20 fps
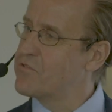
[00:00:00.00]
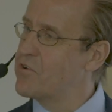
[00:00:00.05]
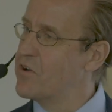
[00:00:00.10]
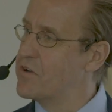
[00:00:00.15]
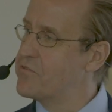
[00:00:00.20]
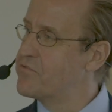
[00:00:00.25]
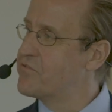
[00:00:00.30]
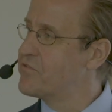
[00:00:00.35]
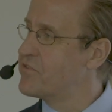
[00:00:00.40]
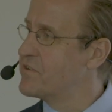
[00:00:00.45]

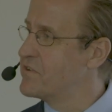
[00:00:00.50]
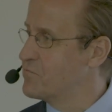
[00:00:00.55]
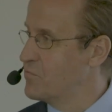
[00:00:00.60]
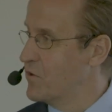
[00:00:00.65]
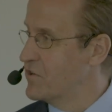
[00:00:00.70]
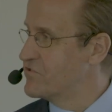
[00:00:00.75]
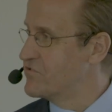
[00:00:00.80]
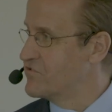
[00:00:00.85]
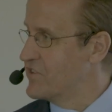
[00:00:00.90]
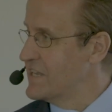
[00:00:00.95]
curve
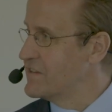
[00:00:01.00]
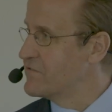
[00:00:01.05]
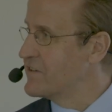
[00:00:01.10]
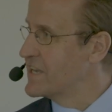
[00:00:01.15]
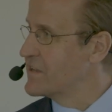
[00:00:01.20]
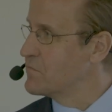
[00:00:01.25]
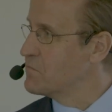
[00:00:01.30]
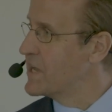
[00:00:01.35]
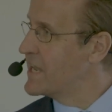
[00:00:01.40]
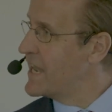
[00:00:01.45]
was
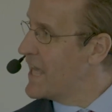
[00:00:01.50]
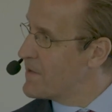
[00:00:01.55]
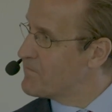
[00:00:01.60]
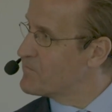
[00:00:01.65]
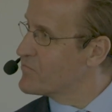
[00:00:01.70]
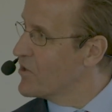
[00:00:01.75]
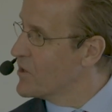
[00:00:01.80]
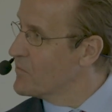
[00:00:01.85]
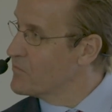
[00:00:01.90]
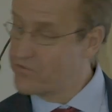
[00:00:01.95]
generated in my
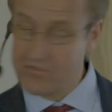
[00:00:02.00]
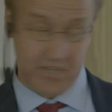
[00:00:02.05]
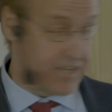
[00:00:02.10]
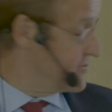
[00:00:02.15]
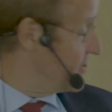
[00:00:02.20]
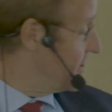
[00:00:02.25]
laptop, so I